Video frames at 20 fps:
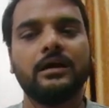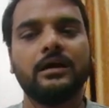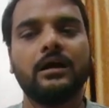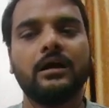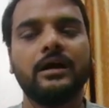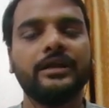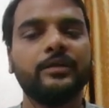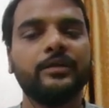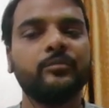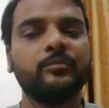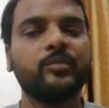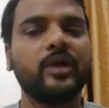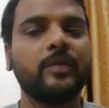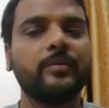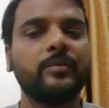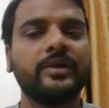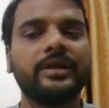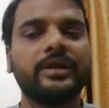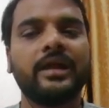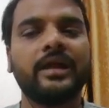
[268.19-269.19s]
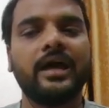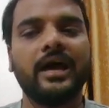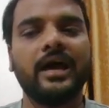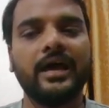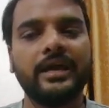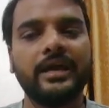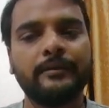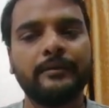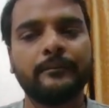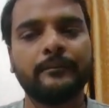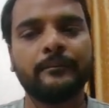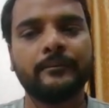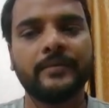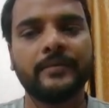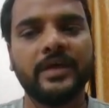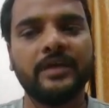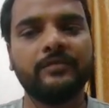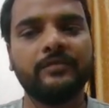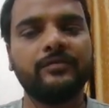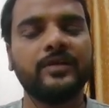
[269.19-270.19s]
unemployment and high
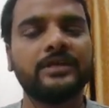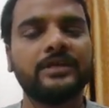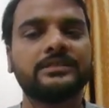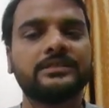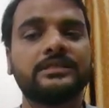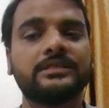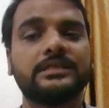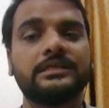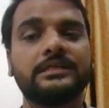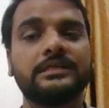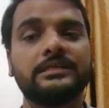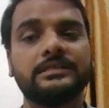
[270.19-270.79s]
inflation.